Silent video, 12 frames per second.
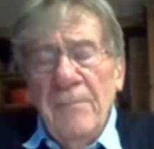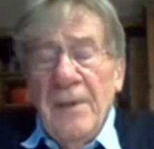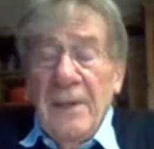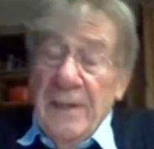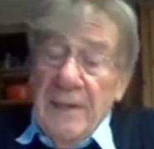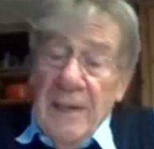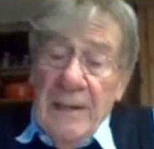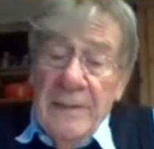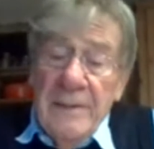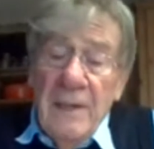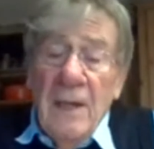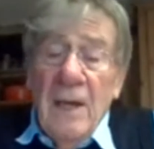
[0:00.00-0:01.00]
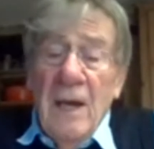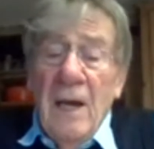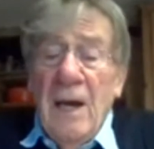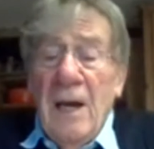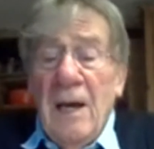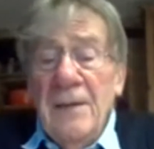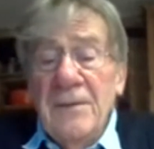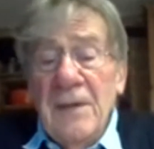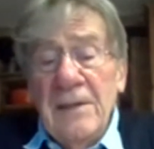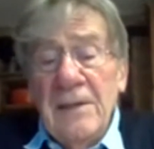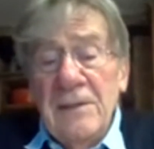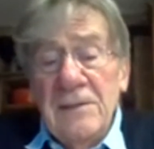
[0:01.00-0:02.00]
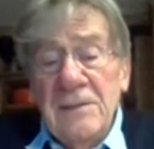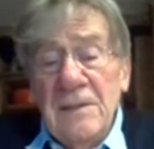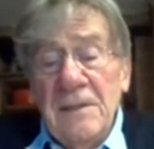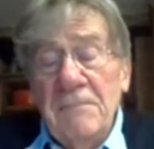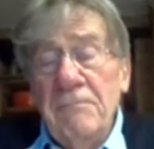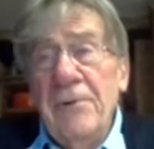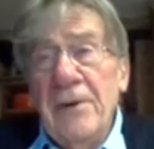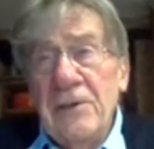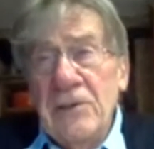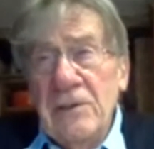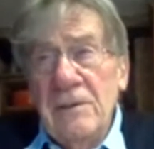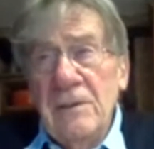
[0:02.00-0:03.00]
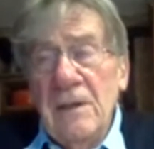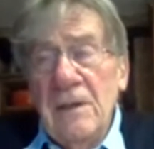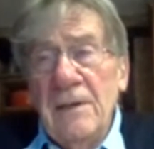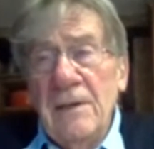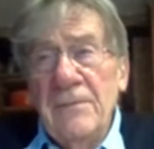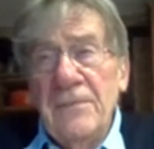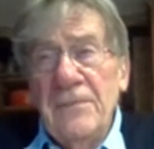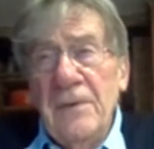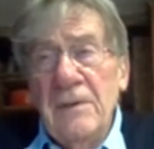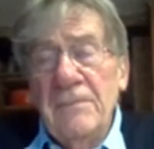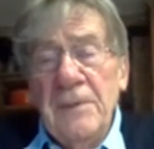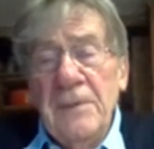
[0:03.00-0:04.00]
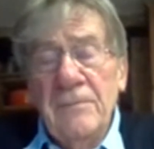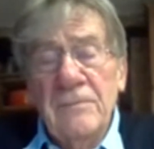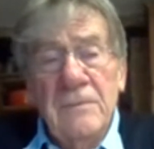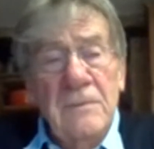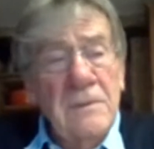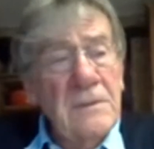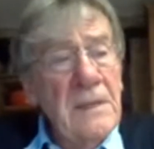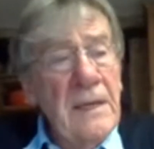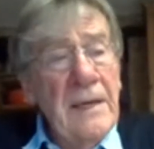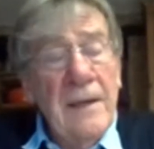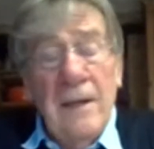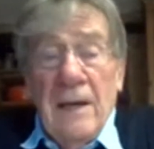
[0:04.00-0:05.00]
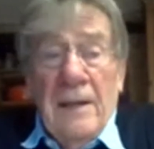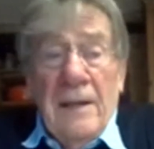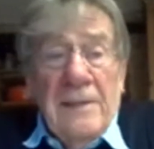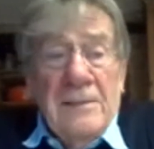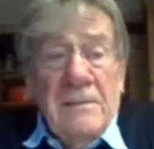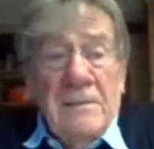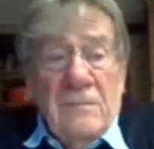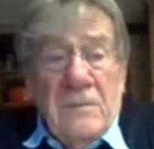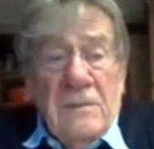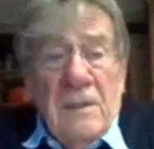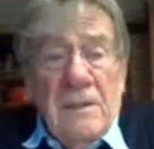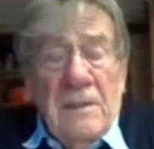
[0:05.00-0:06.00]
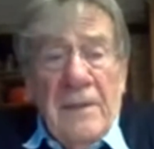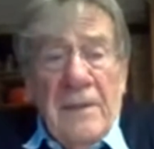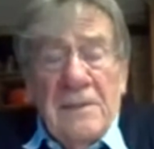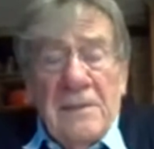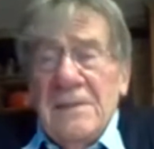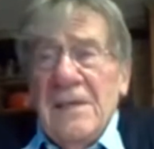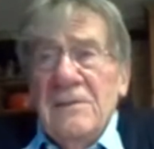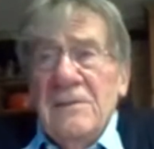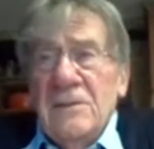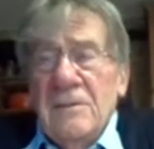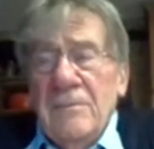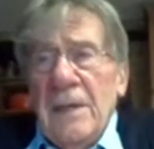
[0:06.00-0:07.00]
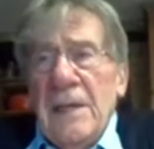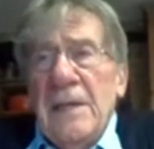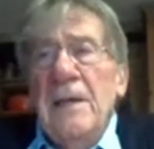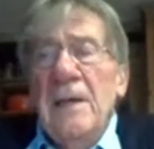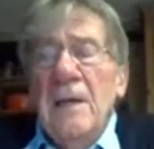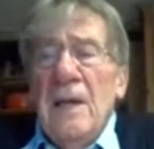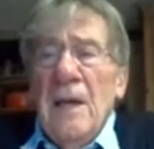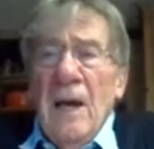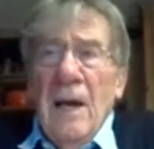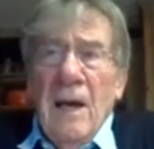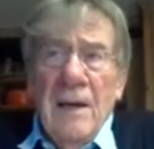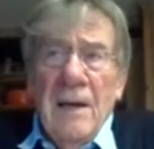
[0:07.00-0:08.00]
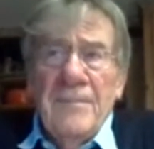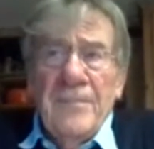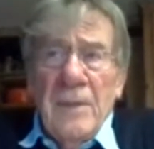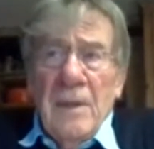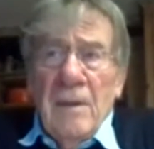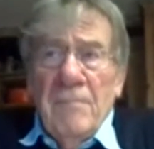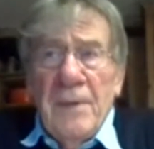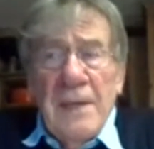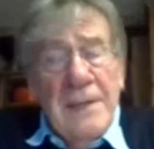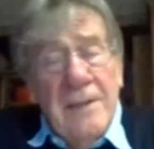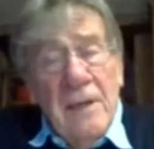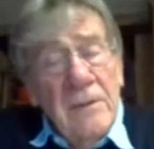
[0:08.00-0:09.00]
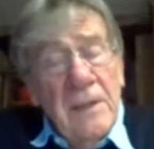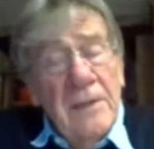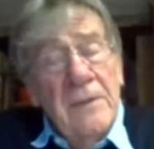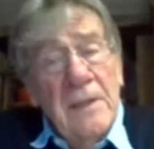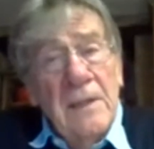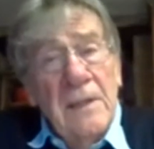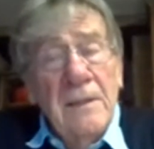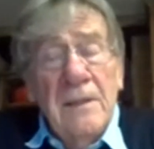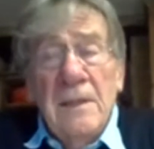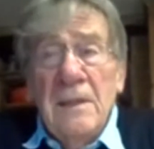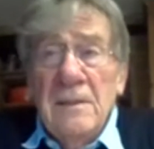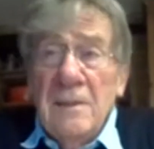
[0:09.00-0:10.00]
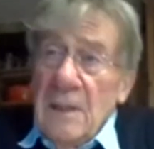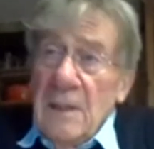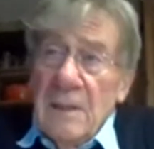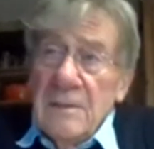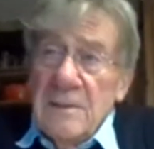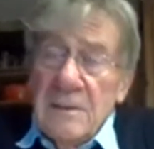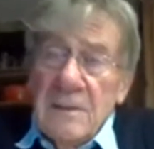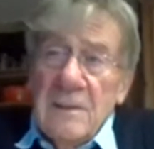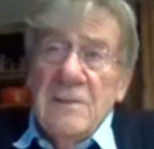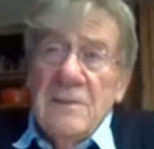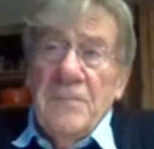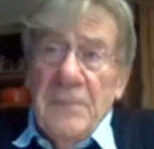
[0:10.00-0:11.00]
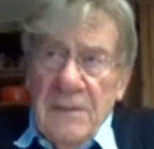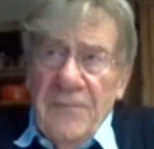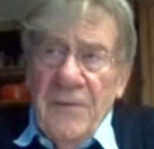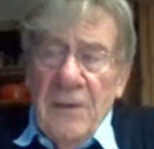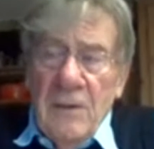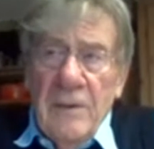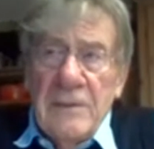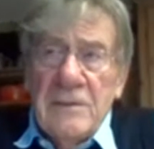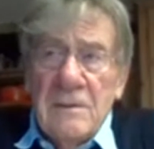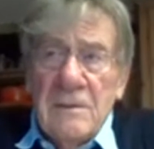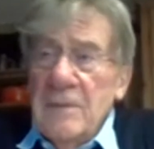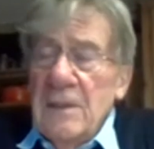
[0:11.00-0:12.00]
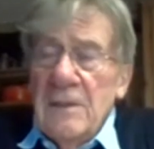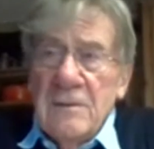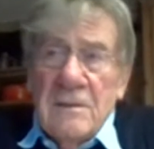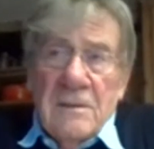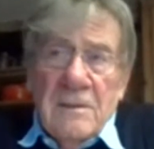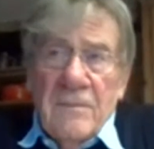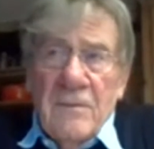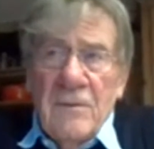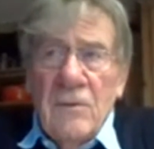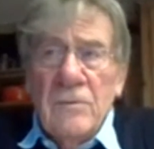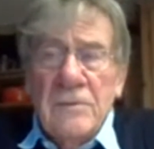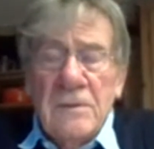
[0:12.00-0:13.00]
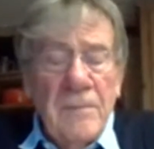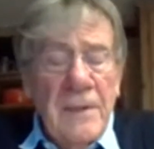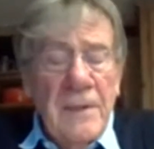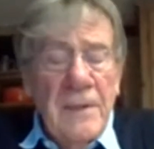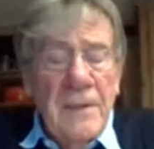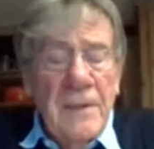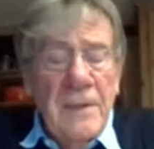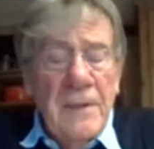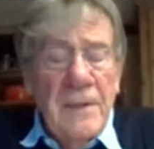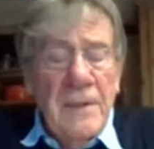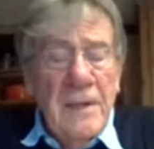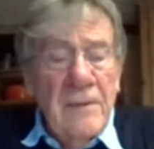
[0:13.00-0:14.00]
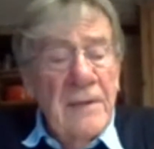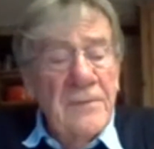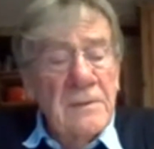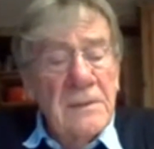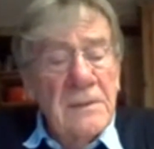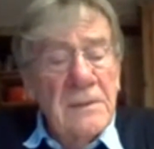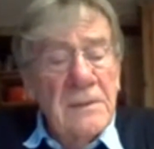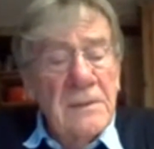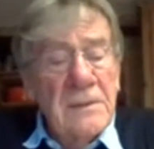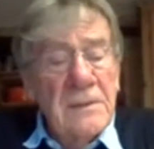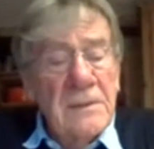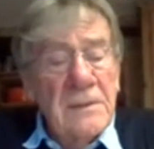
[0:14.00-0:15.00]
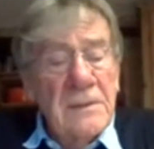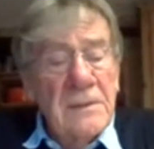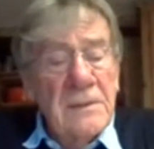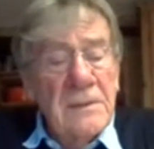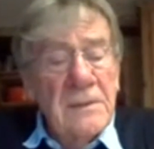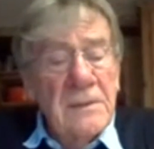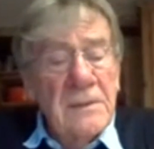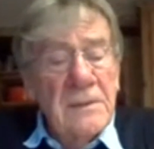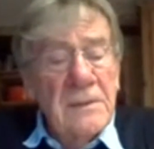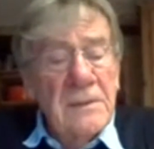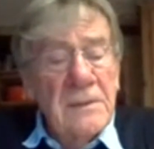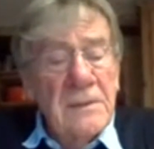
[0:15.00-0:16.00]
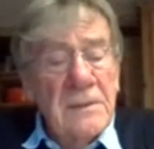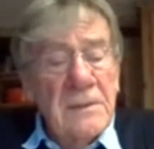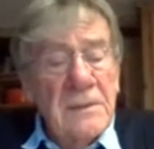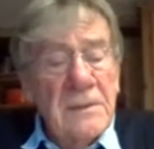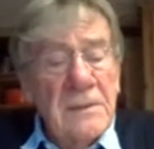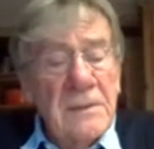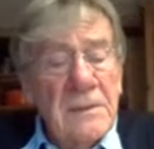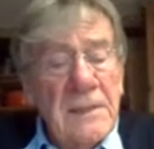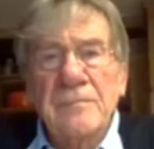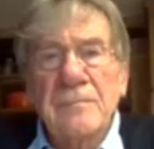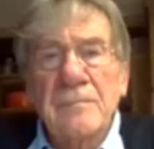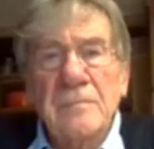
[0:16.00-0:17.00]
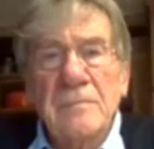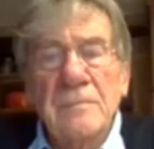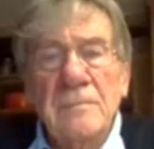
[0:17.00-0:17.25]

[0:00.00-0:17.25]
But again, that is an impression that I've heard people say, and I certainly makes sense to me. But I don't know the answer to the specific question, but those are some thoughts about relevant, relevant aspects of it.